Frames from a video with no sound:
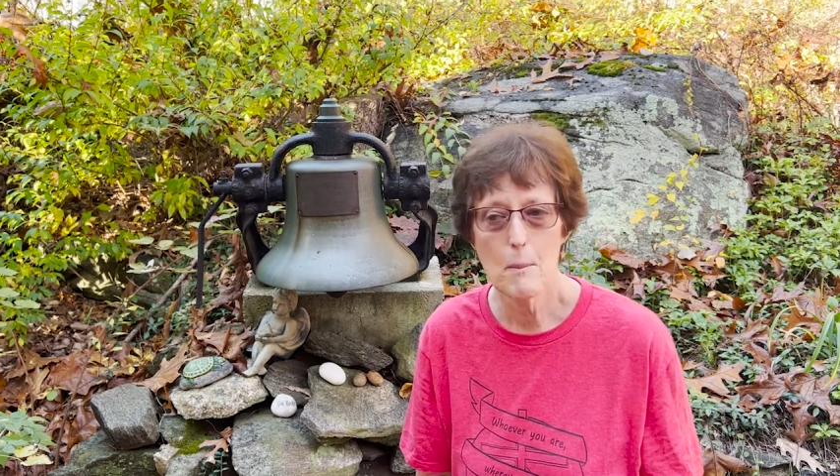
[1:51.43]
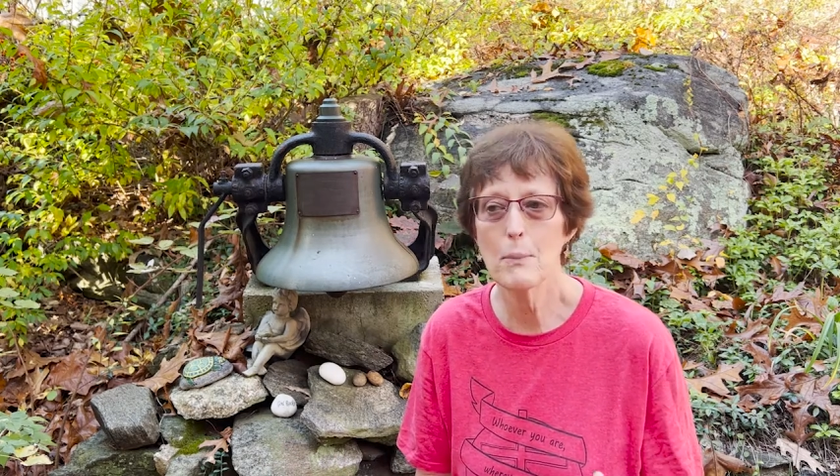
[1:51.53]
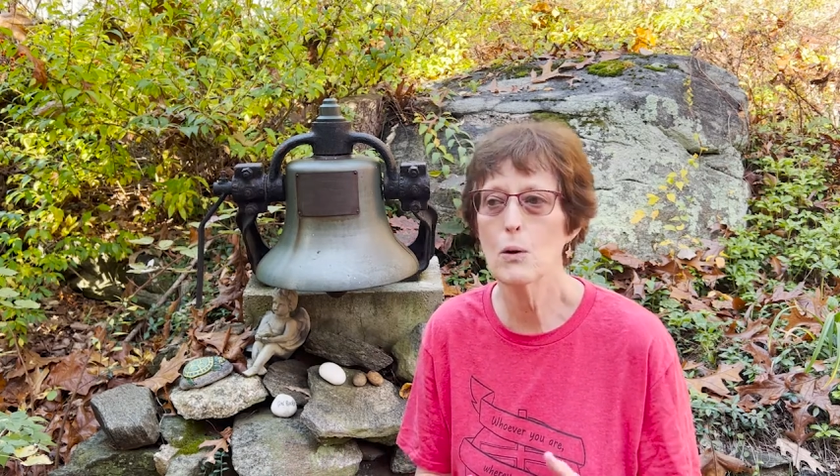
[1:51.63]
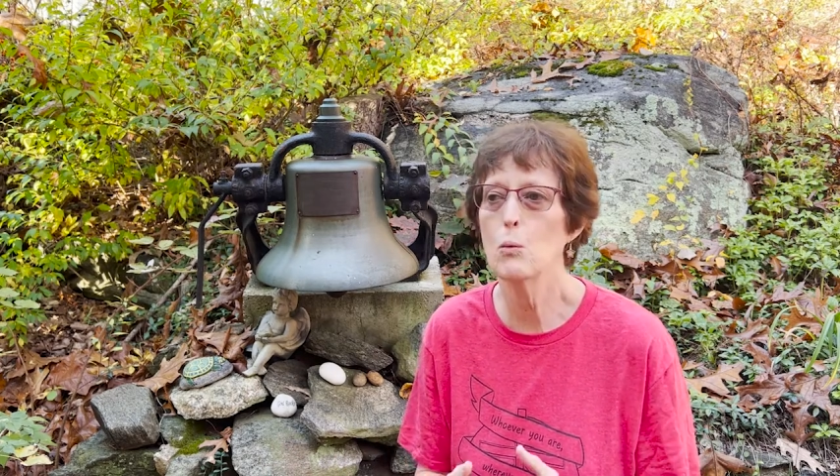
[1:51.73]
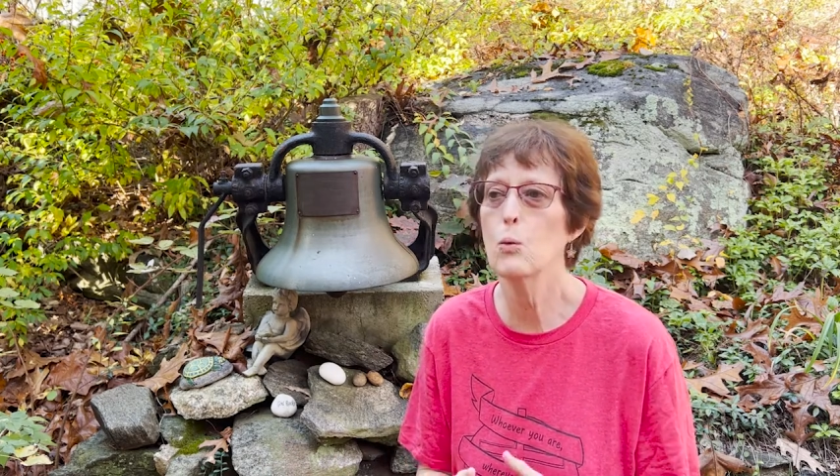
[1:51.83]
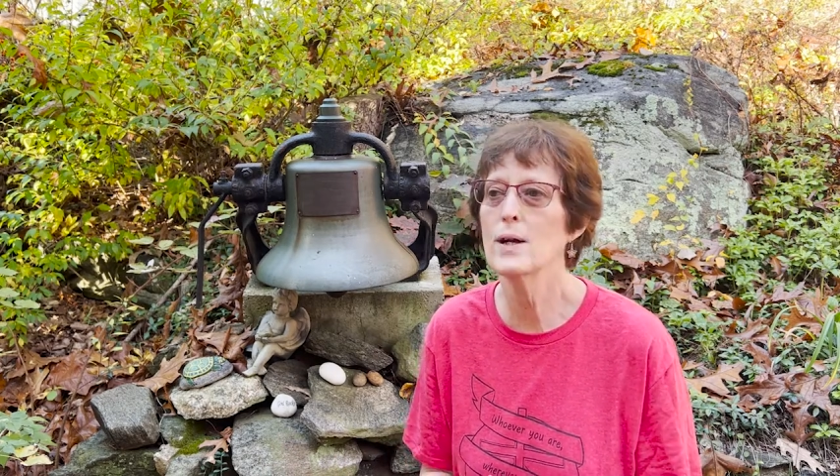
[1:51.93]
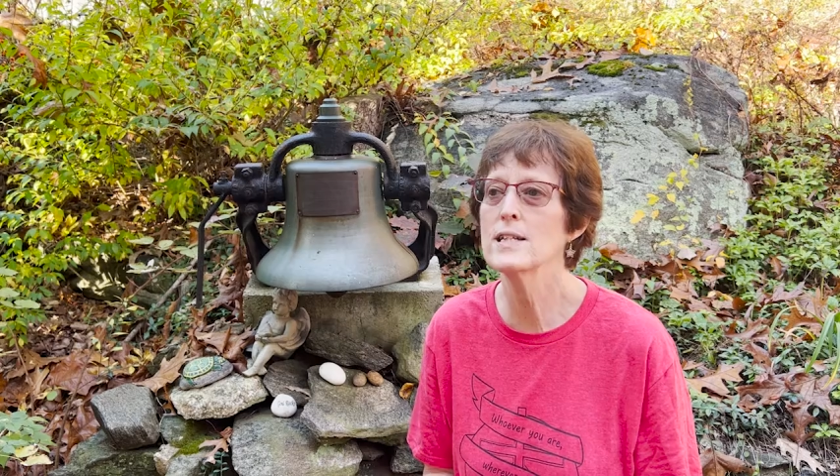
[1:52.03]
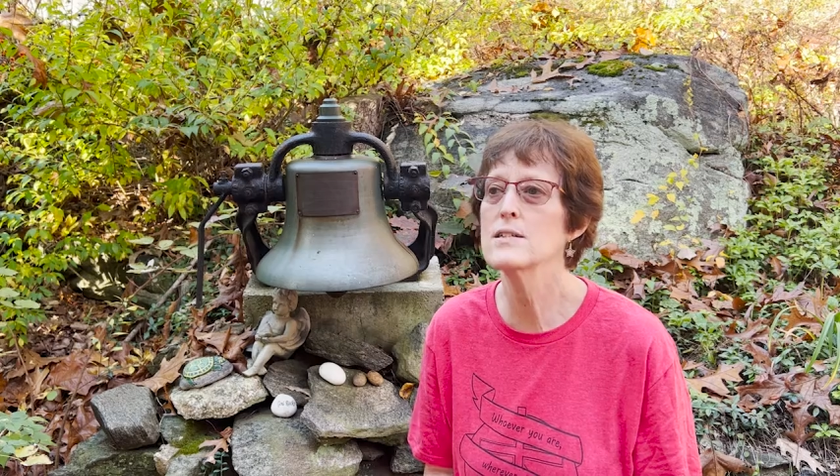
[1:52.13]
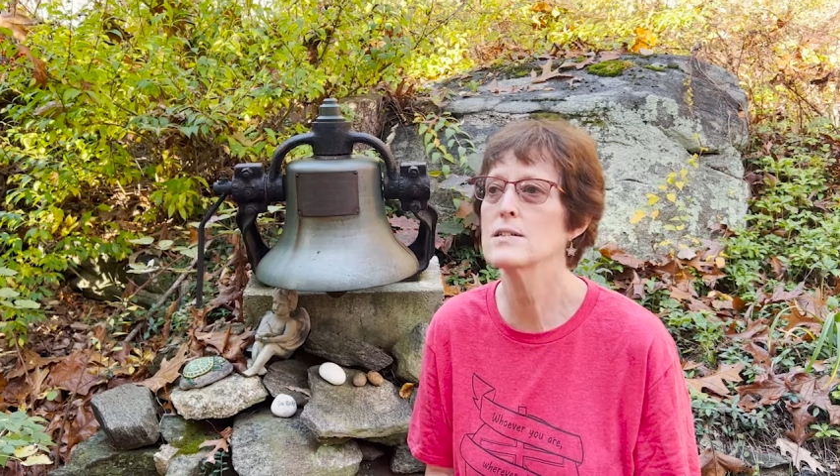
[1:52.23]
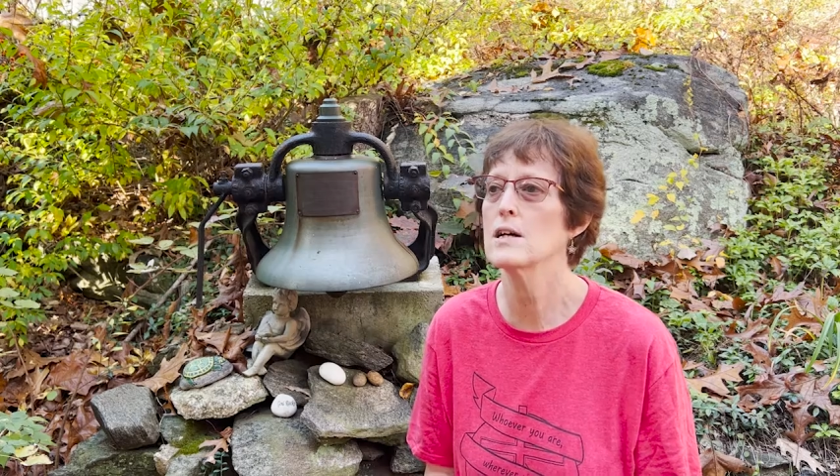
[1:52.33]
But
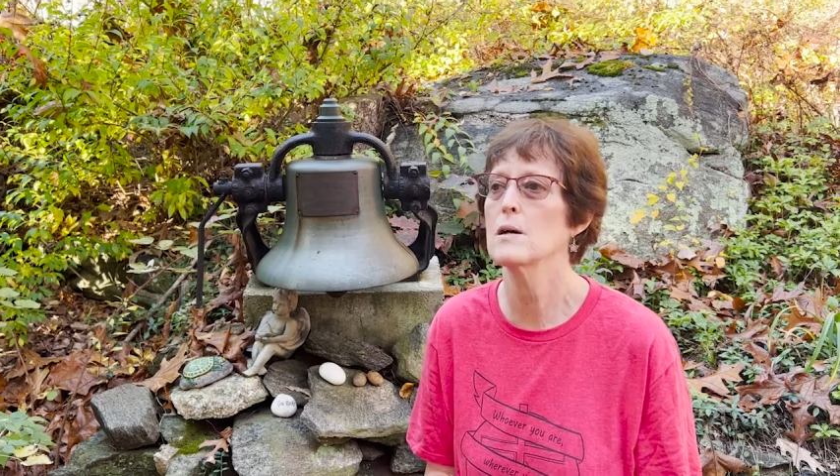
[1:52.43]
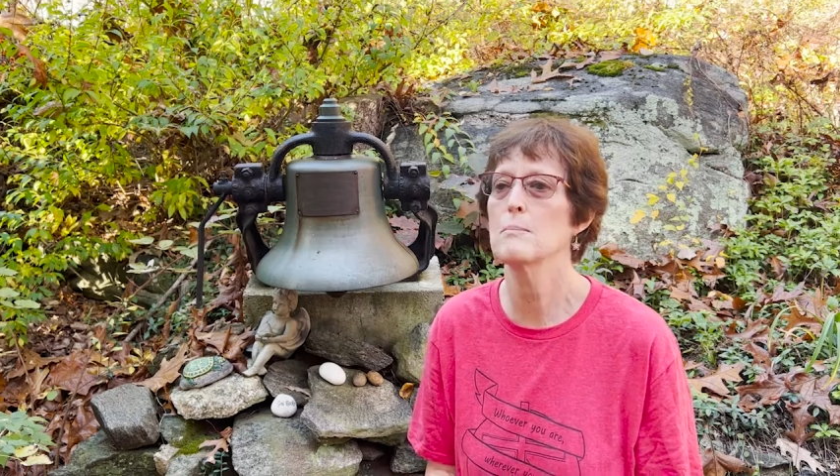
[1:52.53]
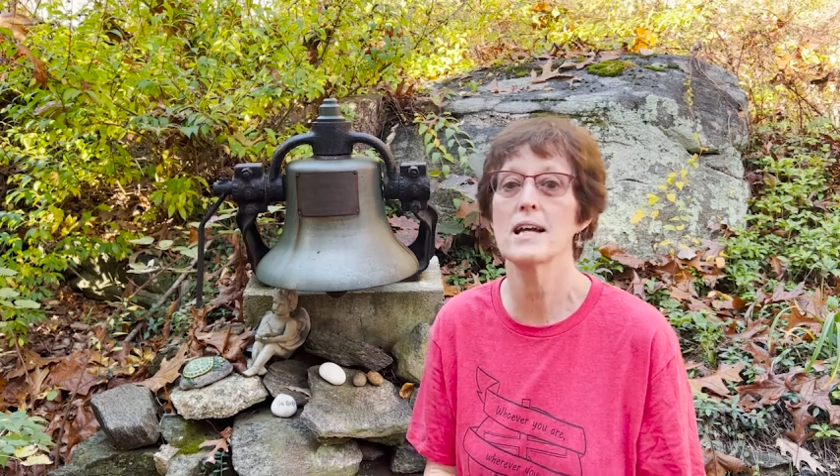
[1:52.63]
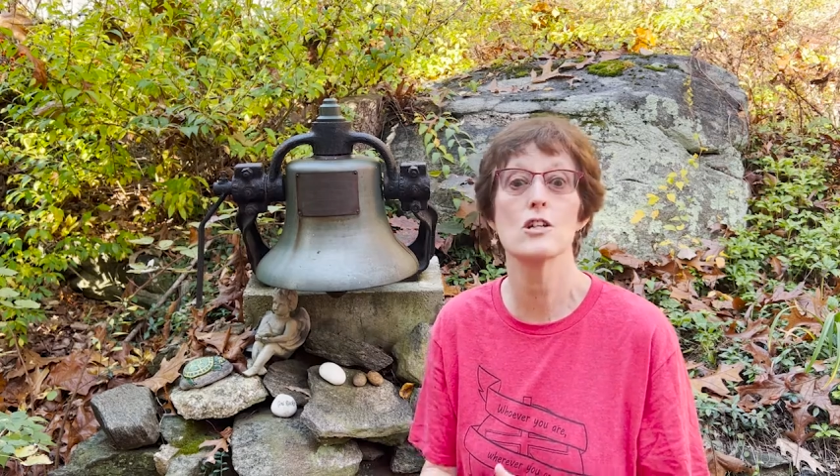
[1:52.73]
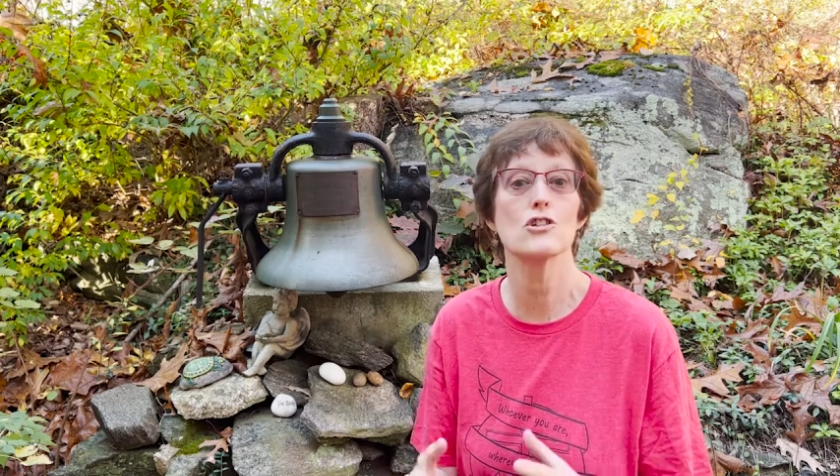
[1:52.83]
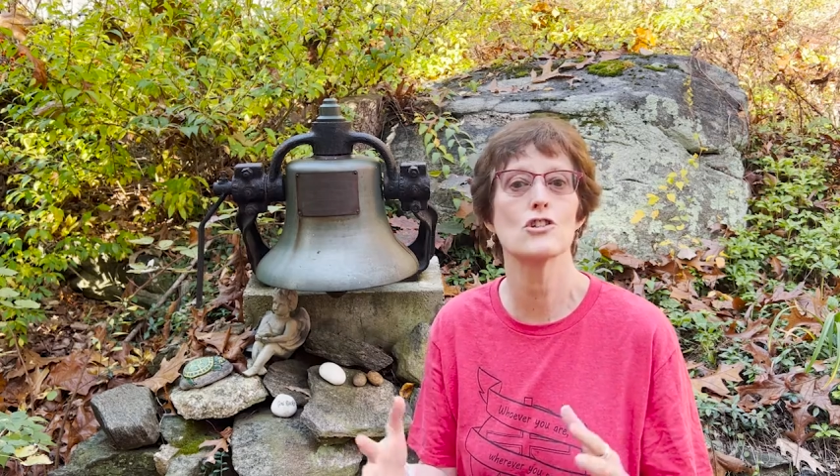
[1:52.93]
wisdom is